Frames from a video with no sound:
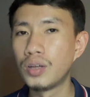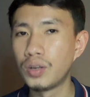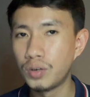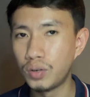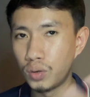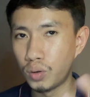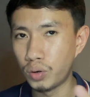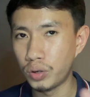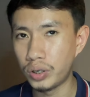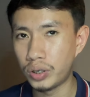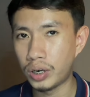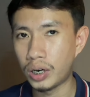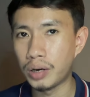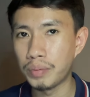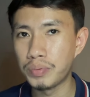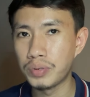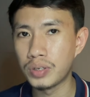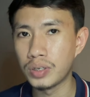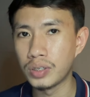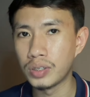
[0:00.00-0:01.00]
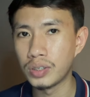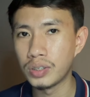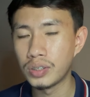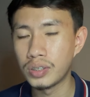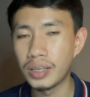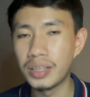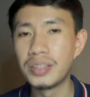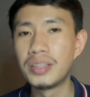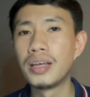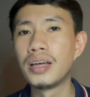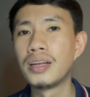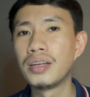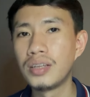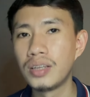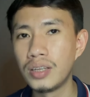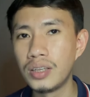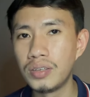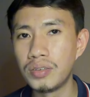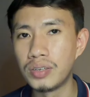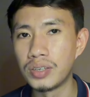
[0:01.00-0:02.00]
Know your options and then
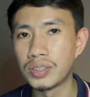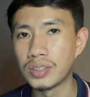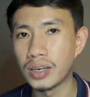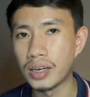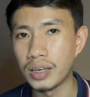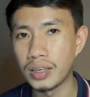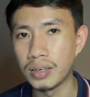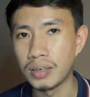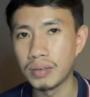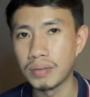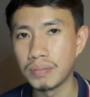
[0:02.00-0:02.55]
you decide.